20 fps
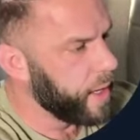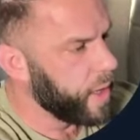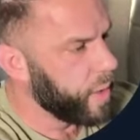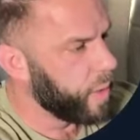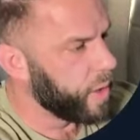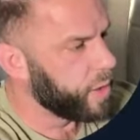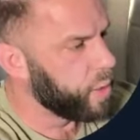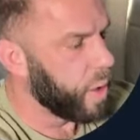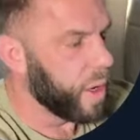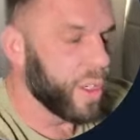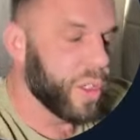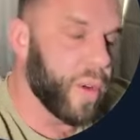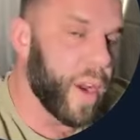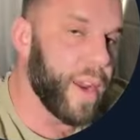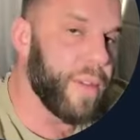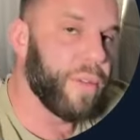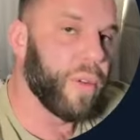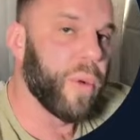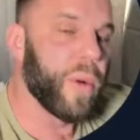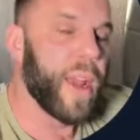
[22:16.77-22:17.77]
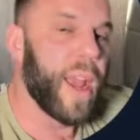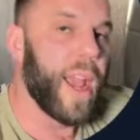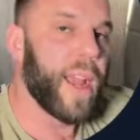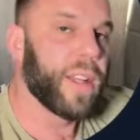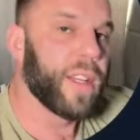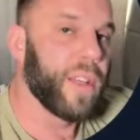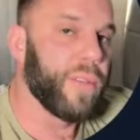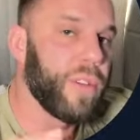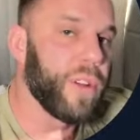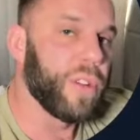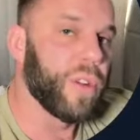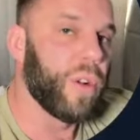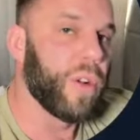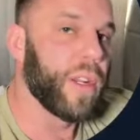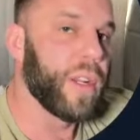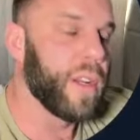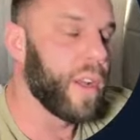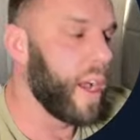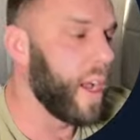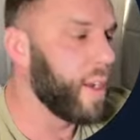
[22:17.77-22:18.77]
which works great for React if it's
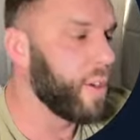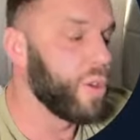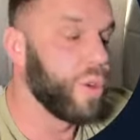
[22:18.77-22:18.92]
only uh,